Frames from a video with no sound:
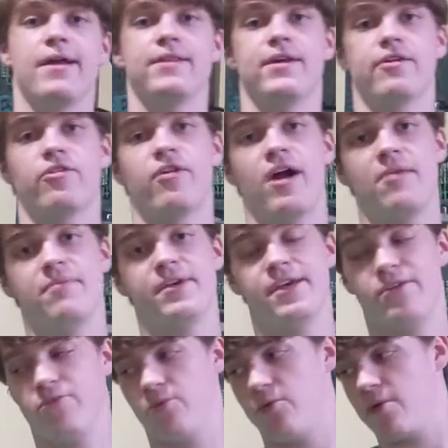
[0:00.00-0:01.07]
in the
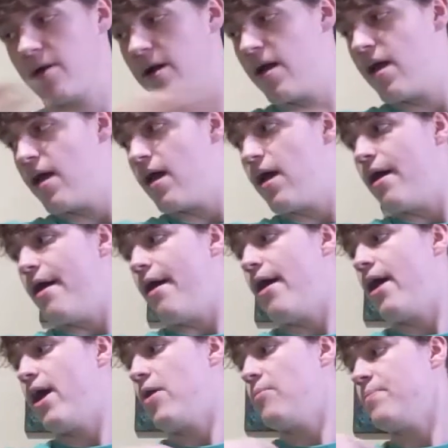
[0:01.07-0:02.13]
Crimean War.
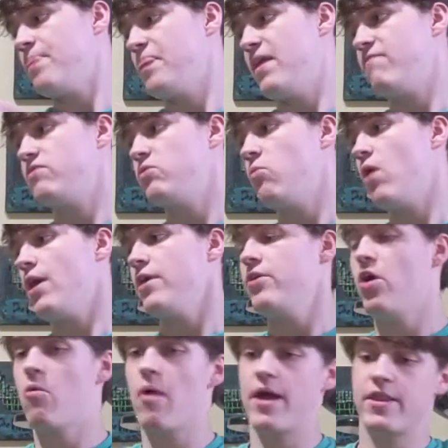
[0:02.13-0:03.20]
If you want to
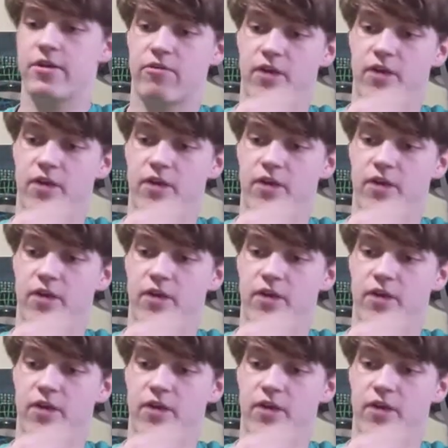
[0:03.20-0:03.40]
know why the